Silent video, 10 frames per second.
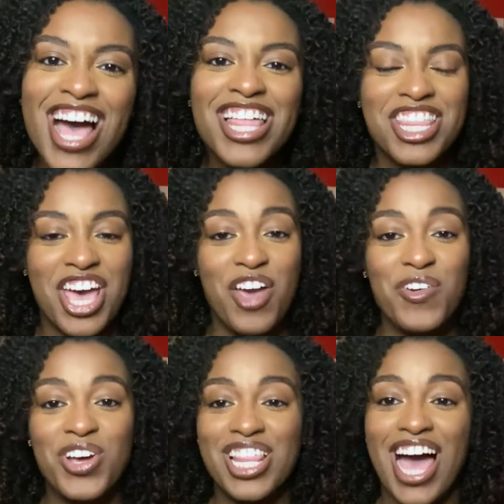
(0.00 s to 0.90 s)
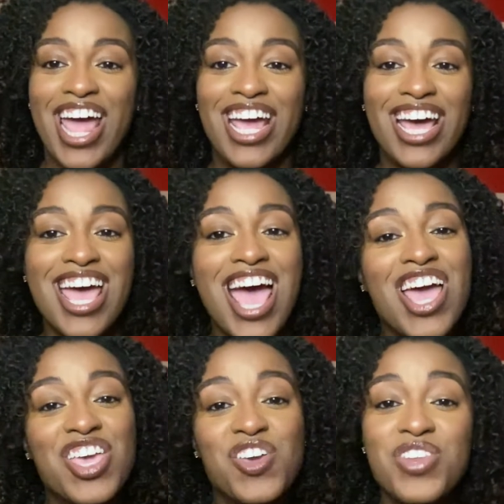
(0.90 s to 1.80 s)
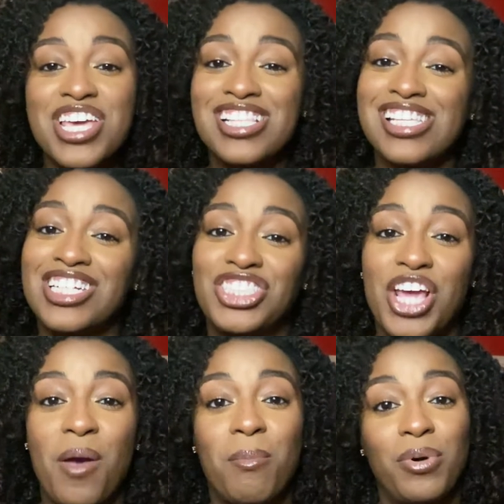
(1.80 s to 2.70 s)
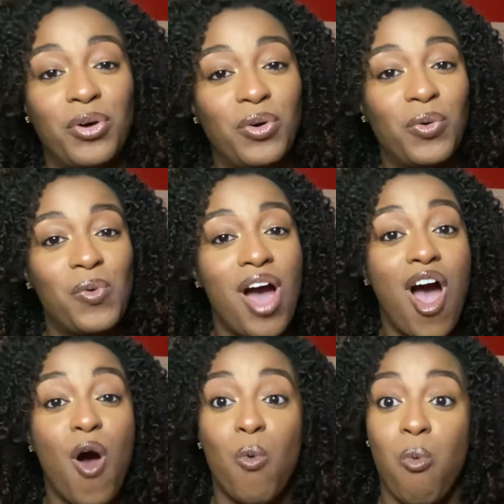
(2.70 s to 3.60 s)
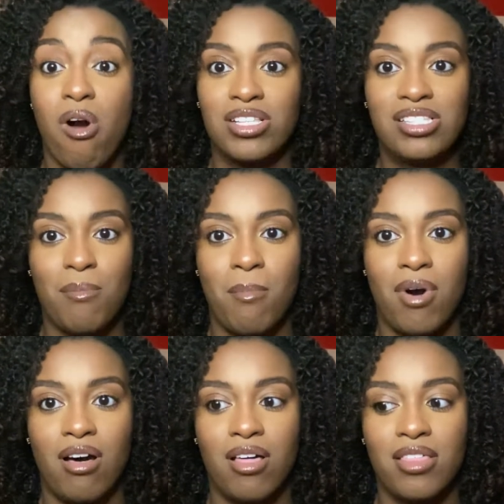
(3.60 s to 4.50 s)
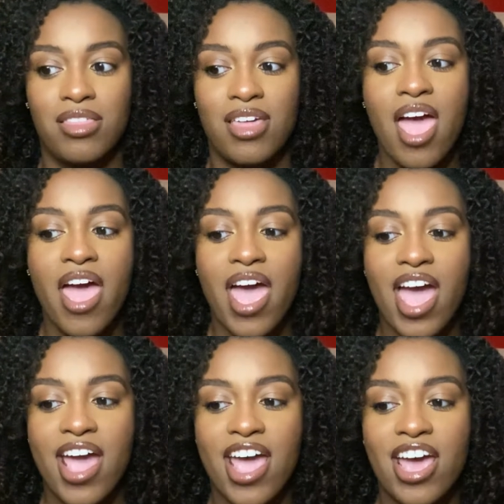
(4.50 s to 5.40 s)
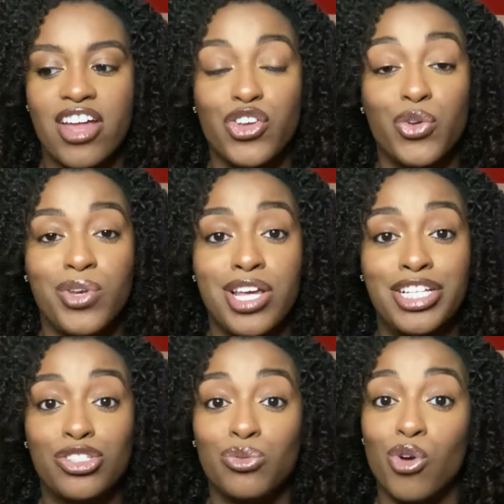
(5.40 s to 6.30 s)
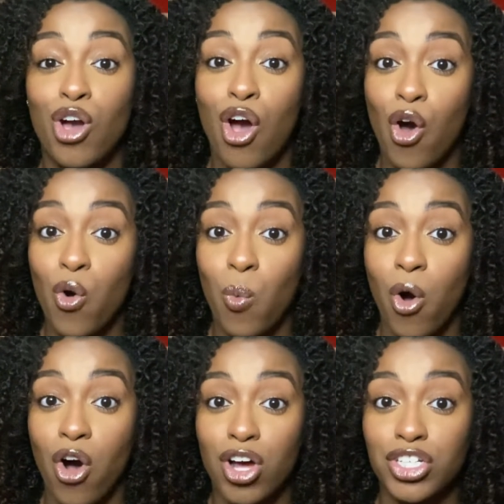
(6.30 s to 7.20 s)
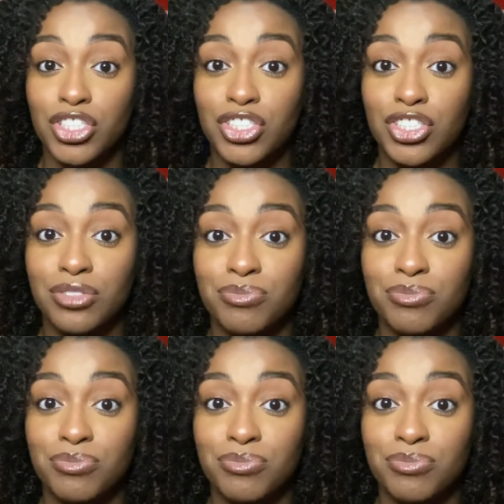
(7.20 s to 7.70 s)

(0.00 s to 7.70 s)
They were like, you need to shampoo once a month and you need to co-wash